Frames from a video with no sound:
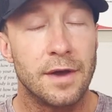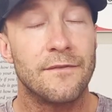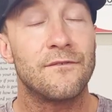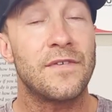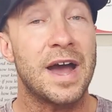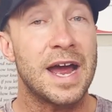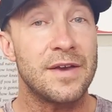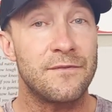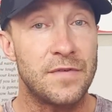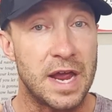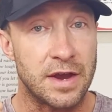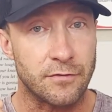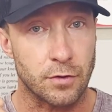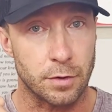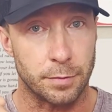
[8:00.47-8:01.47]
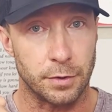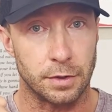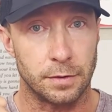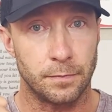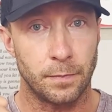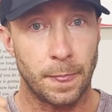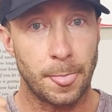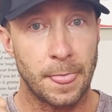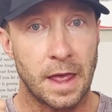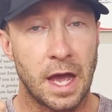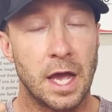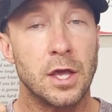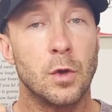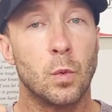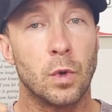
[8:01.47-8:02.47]
find favorable, are
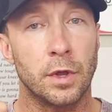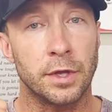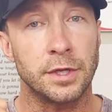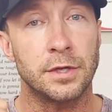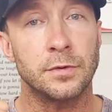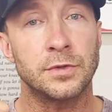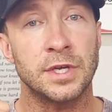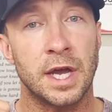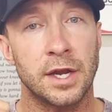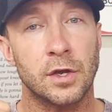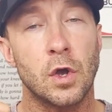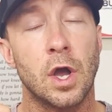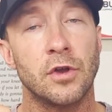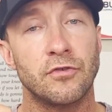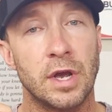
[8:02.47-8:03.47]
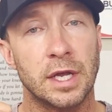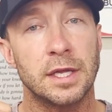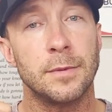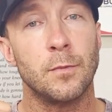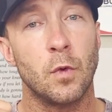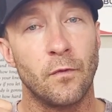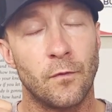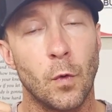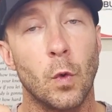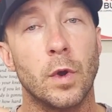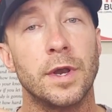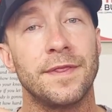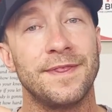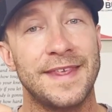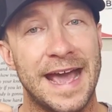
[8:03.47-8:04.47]
you willing to sign a contract and move
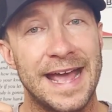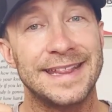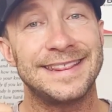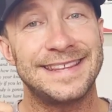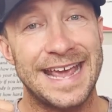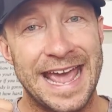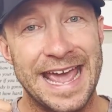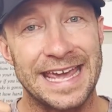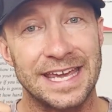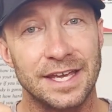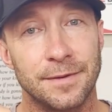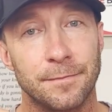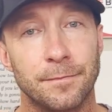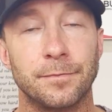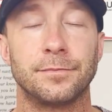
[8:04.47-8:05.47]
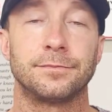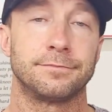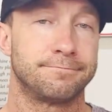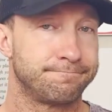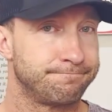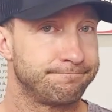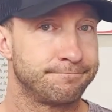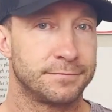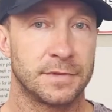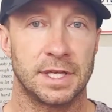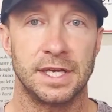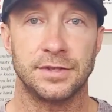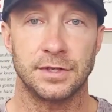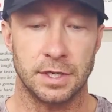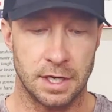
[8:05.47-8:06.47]
forward that day?
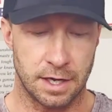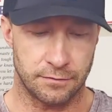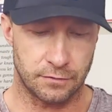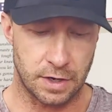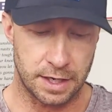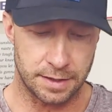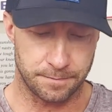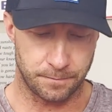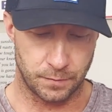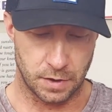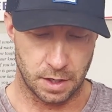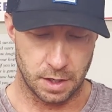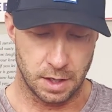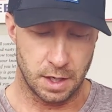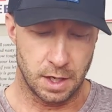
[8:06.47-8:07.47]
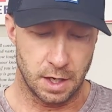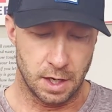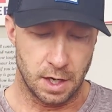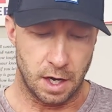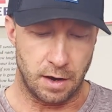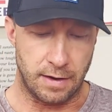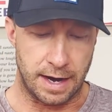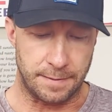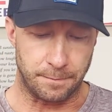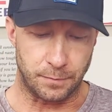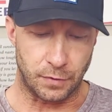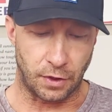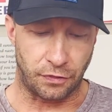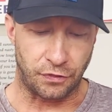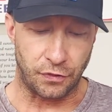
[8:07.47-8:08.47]
Easy enough, right? All right,
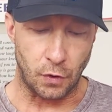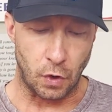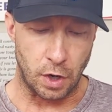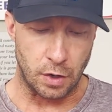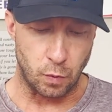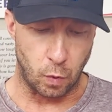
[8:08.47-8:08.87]
the third